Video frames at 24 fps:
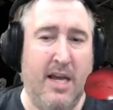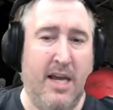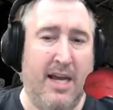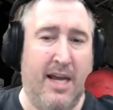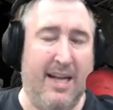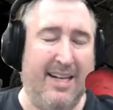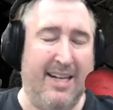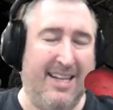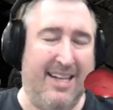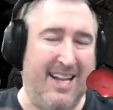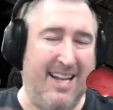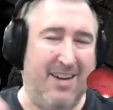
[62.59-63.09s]

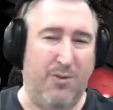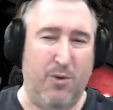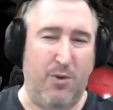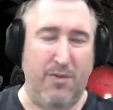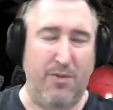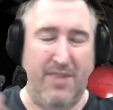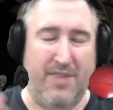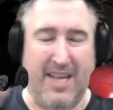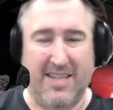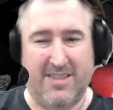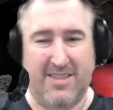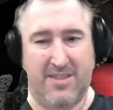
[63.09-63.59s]
And I don't know if
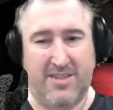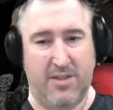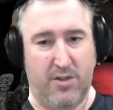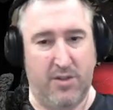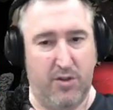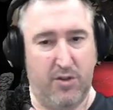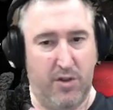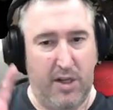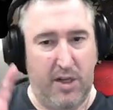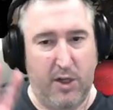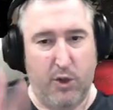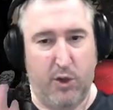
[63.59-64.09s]
that's
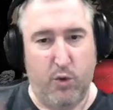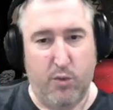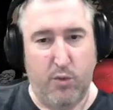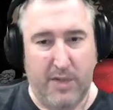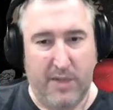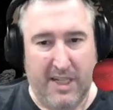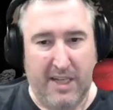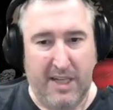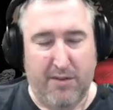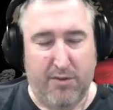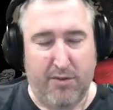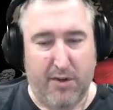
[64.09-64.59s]

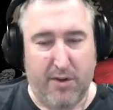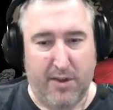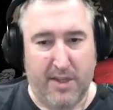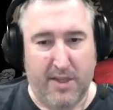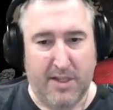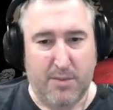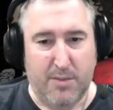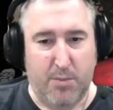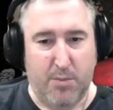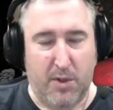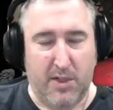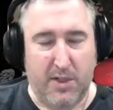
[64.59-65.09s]
unique for
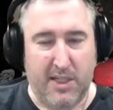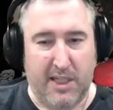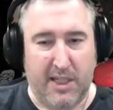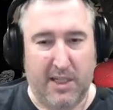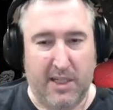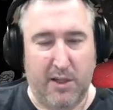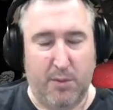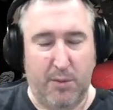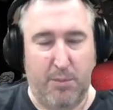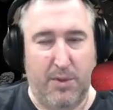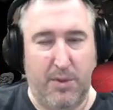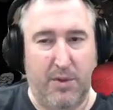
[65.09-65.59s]
this
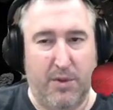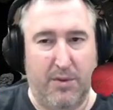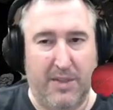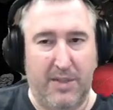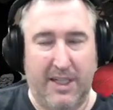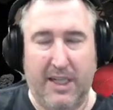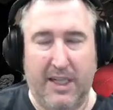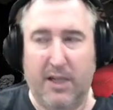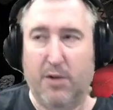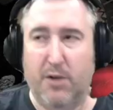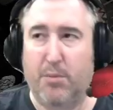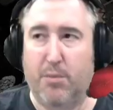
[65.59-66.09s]
particular build
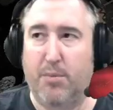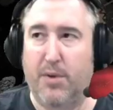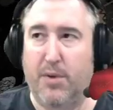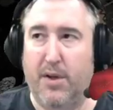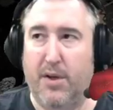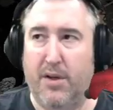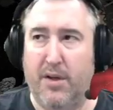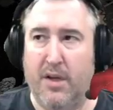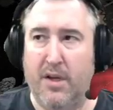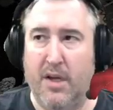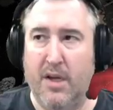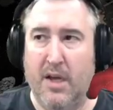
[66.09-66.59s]
here, but
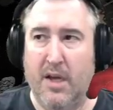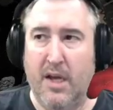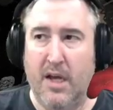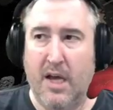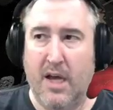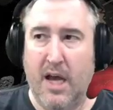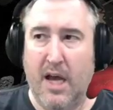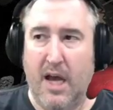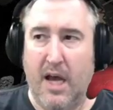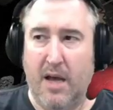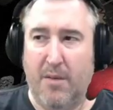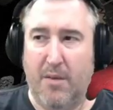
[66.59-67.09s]

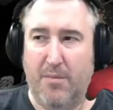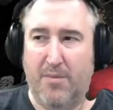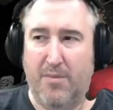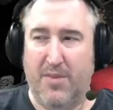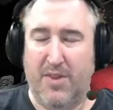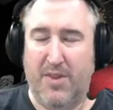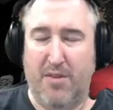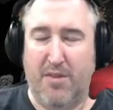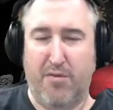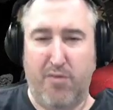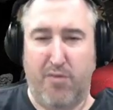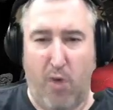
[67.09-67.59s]

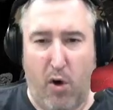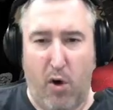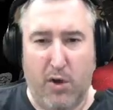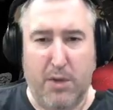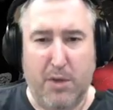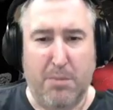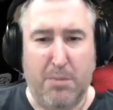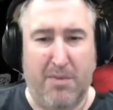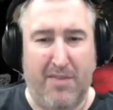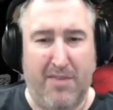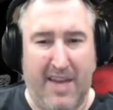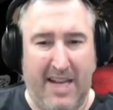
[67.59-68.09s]
the
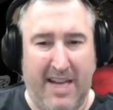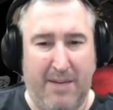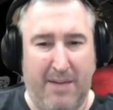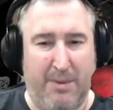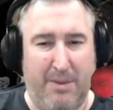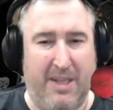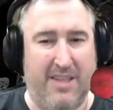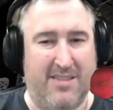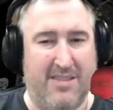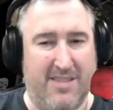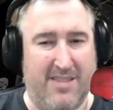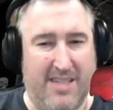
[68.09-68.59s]
volume of
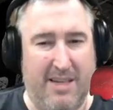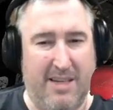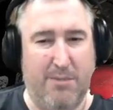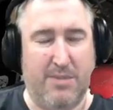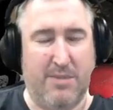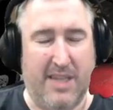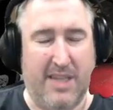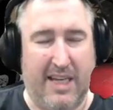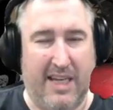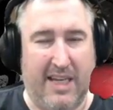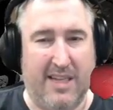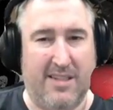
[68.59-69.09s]
enemies seems
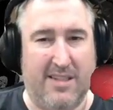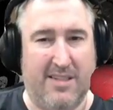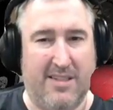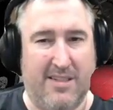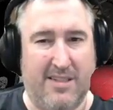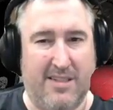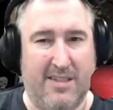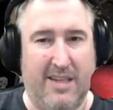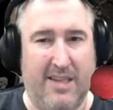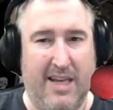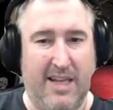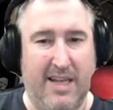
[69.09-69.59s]
like
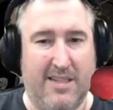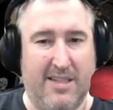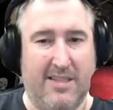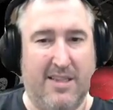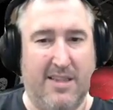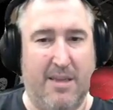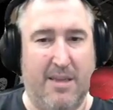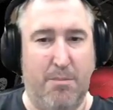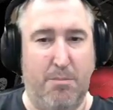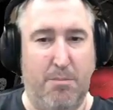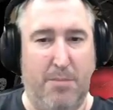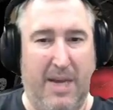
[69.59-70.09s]
it's
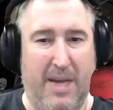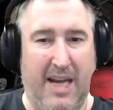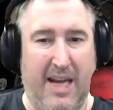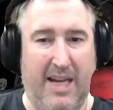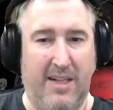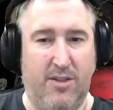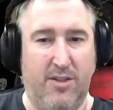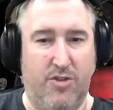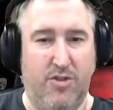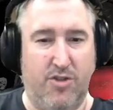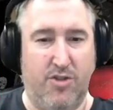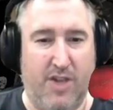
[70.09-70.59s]
the
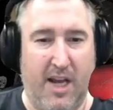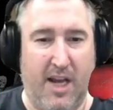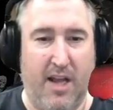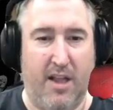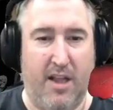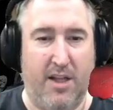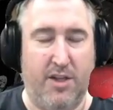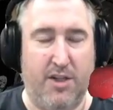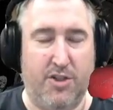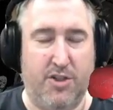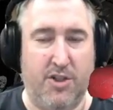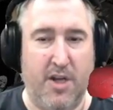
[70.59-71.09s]
main
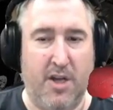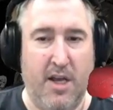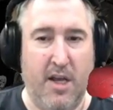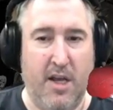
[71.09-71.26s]
challenge.